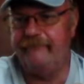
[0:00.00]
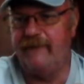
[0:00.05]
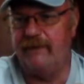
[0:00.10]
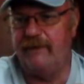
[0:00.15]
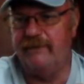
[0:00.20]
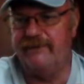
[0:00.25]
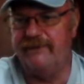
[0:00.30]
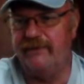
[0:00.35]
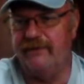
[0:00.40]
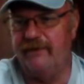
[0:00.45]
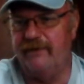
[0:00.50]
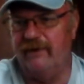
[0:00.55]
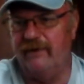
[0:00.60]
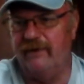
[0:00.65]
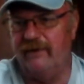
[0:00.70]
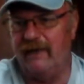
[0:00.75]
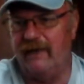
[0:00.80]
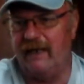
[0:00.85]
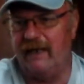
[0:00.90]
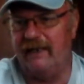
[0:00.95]

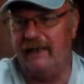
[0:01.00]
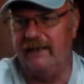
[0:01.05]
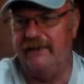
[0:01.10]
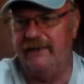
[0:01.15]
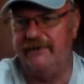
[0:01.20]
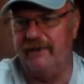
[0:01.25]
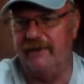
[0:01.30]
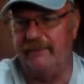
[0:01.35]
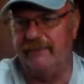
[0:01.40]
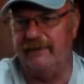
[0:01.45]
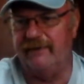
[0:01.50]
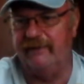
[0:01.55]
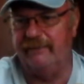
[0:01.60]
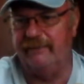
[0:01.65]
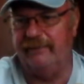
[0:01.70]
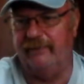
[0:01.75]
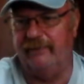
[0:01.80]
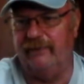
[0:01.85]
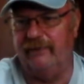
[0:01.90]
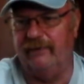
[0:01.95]
Rizzuto, I need to jump in the
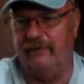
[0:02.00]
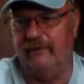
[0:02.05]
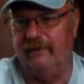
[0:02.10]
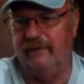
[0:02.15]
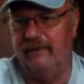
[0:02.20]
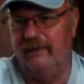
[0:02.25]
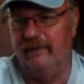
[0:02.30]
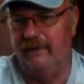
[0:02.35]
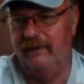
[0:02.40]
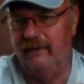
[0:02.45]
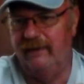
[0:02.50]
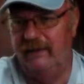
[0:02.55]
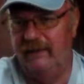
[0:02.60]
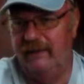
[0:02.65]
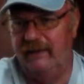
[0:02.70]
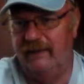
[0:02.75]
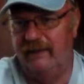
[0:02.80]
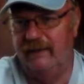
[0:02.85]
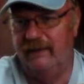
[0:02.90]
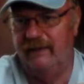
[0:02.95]
pool
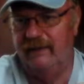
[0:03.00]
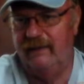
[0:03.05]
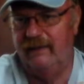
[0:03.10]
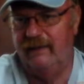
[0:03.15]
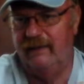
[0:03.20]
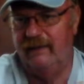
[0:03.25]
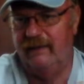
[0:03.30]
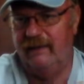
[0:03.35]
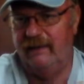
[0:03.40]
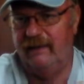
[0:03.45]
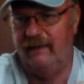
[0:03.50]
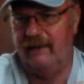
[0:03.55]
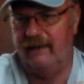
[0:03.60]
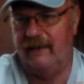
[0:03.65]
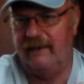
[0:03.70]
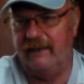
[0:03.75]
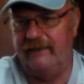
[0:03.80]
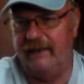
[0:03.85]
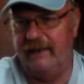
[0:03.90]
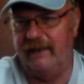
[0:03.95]

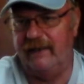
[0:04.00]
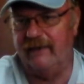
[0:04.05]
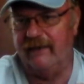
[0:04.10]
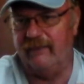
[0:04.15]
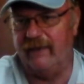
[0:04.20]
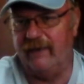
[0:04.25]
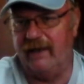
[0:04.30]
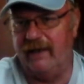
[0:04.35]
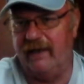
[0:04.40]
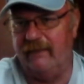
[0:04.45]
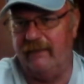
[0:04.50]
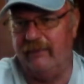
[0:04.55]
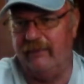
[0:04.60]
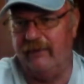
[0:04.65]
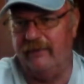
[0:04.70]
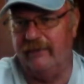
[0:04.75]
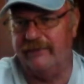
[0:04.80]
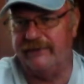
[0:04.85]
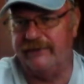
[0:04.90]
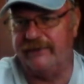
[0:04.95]
and then get ready,
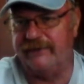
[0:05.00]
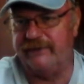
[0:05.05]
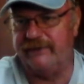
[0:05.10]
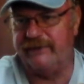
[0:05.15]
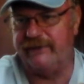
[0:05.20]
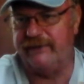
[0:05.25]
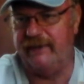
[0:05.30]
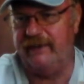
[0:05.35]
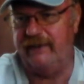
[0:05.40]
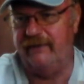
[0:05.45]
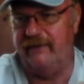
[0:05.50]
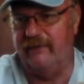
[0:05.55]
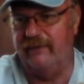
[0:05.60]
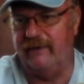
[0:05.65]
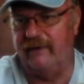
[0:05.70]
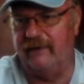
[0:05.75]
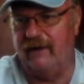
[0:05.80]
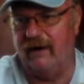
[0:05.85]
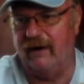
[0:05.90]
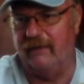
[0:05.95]
bro. See you
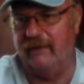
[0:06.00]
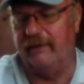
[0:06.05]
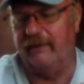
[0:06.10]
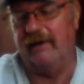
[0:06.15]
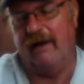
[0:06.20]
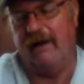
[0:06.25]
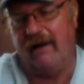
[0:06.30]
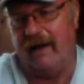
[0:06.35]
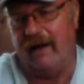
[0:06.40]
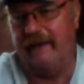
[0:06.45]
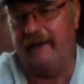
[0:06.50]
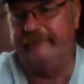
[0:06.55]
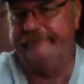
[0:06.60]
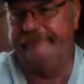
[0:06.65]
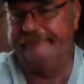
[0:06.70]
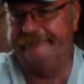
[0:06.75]
in Carmen. All right.